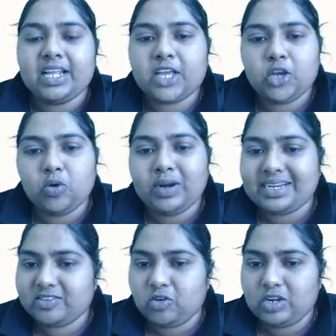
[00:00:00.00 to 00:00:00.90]
Q, it
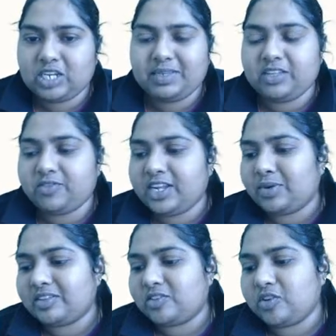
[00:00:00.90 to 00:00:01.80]
is going to be the
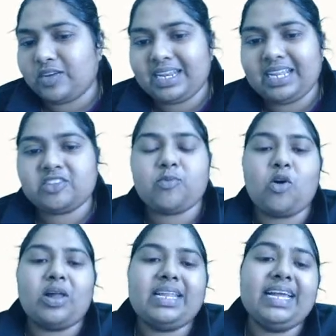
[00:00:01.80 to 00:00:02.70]
frequency of allele
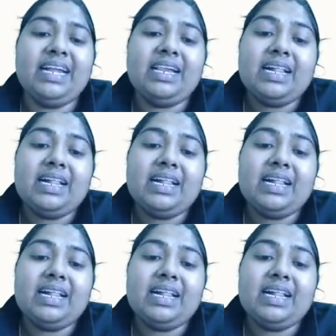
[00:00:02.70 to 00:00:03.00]
small a.